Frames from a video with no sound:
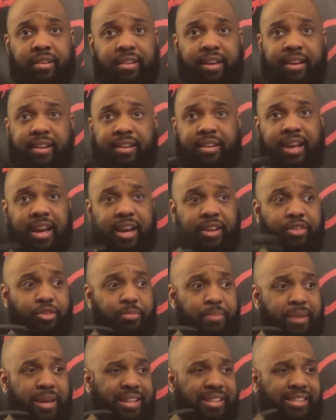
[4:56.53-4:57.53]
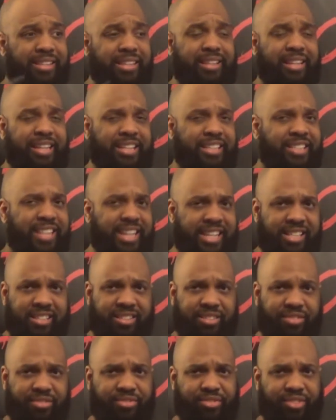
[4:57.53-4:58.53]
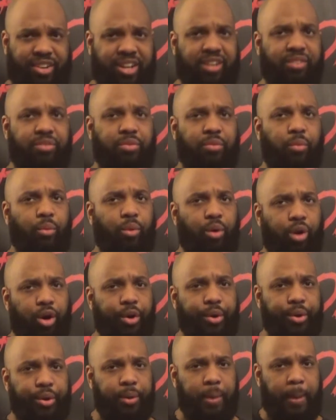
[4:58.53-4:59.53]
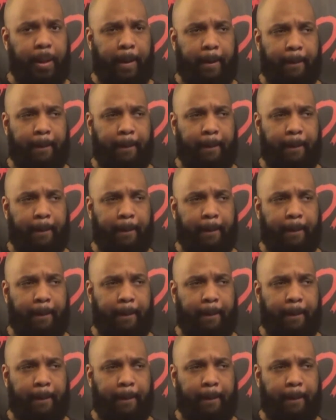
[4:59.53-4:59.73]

And how you made it seem like Jason's afraid of water.